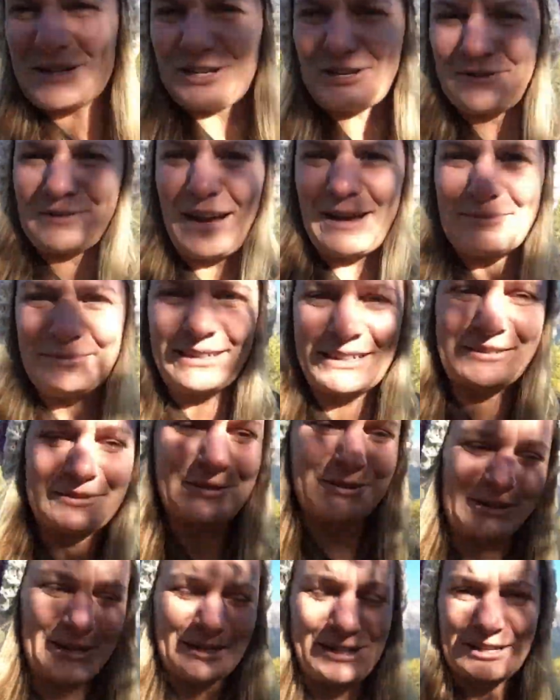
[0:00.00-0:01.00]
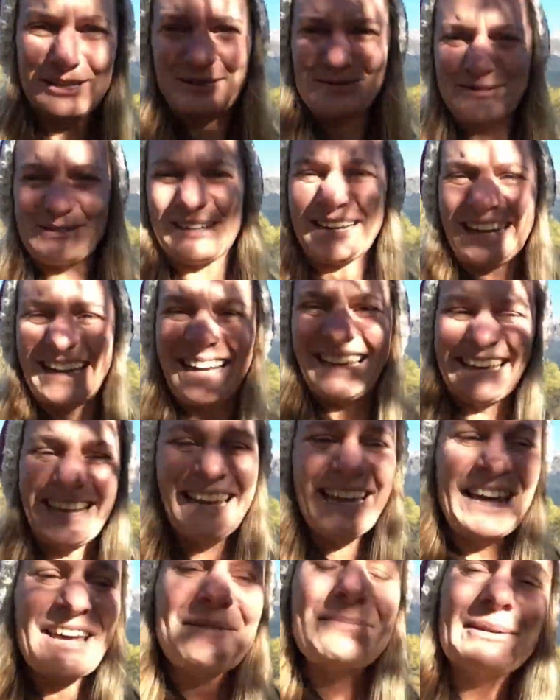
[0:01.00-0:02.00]
bunch of rambling for you this morning,
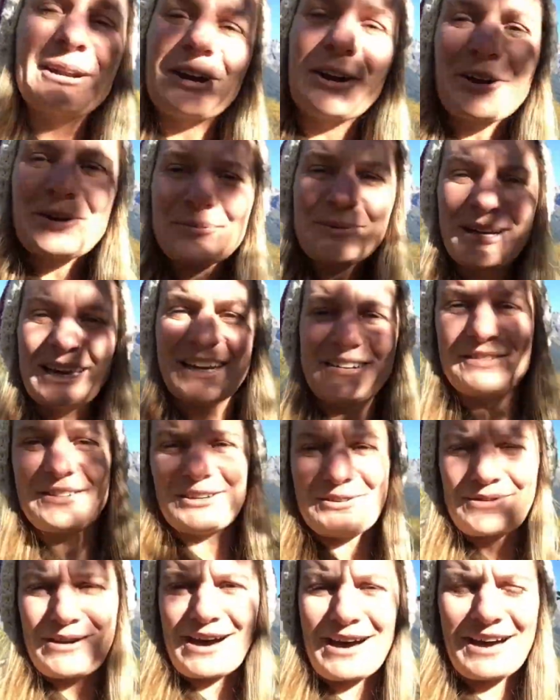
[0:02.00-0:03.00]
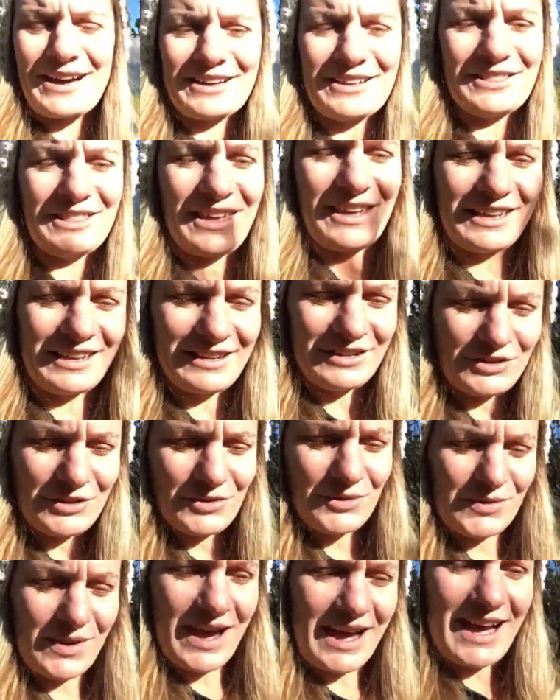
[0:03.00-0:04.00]
but I hope wherever you are that
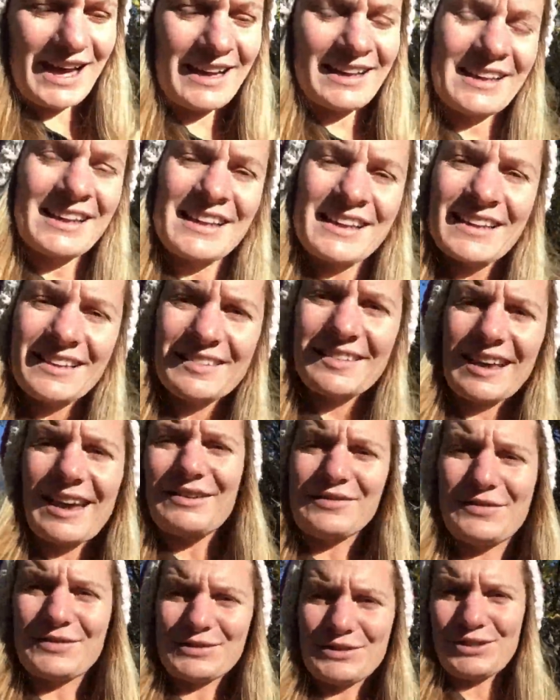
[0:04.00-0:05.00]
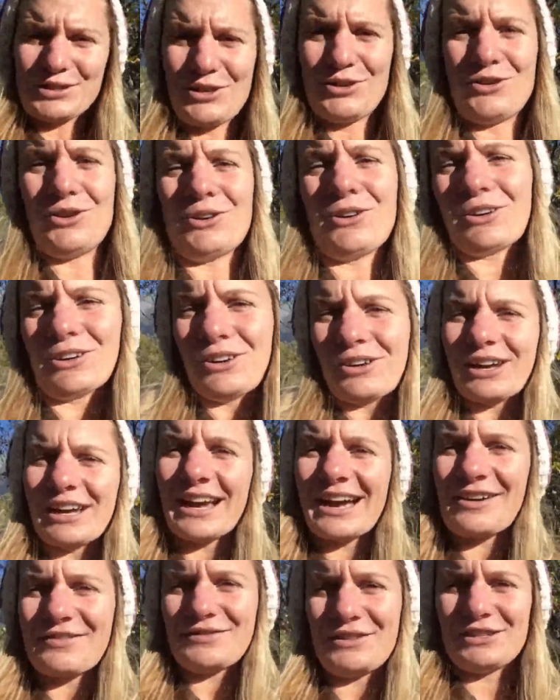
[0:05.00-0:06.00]
you are safe and secure and
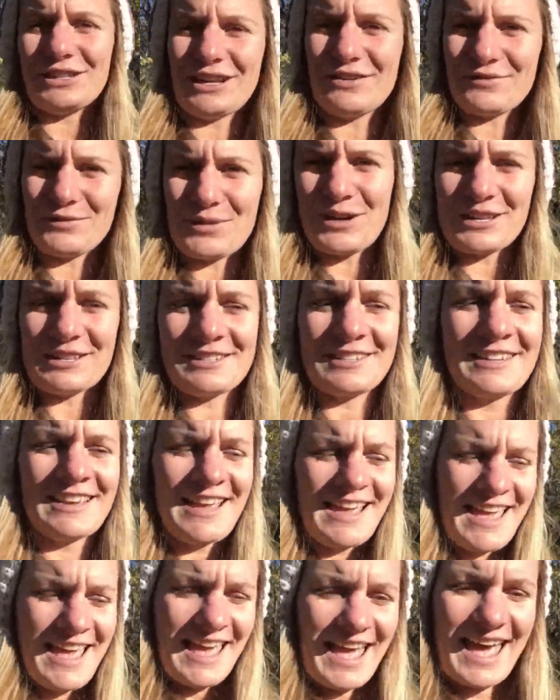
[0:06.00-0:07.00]
looking after your loved ones,